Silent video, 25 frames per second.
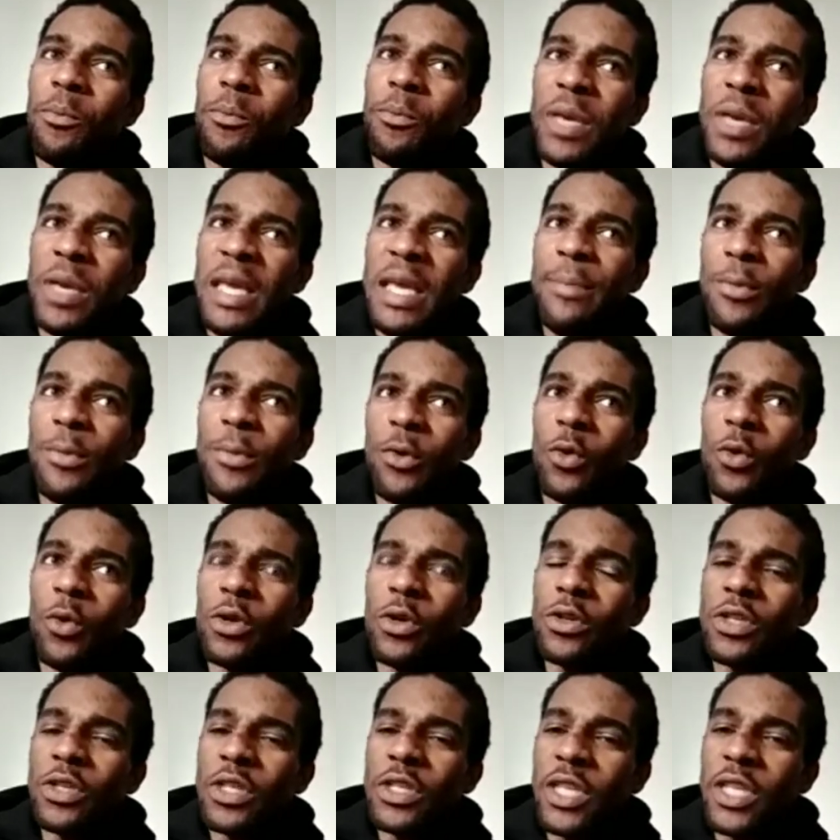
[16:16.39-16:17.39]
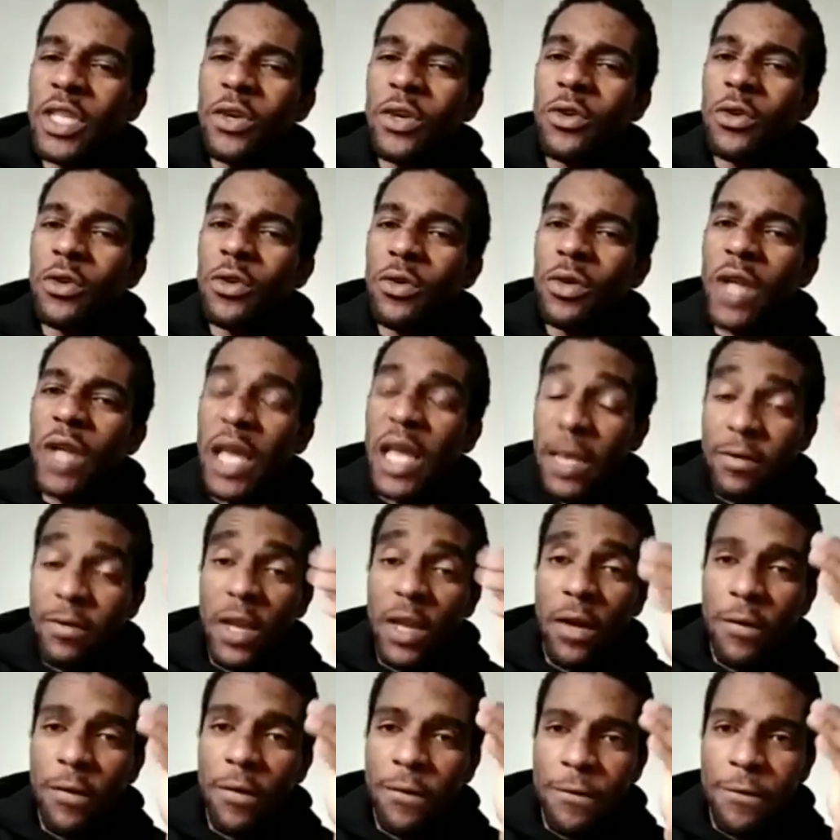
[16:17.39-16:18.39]
people will still, like if
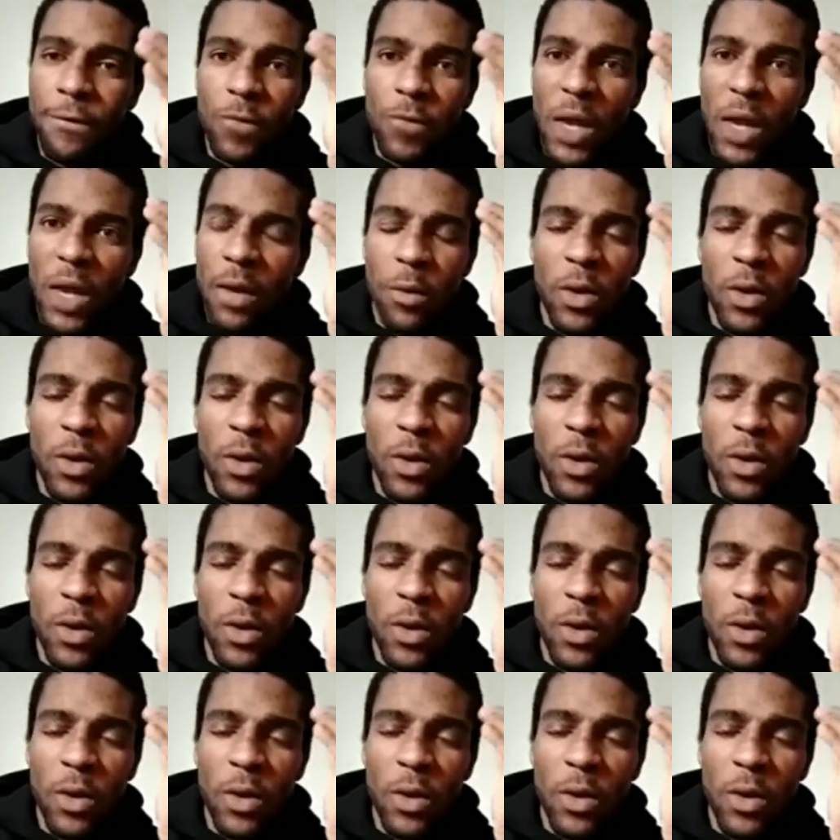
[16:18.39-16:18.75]
they're like,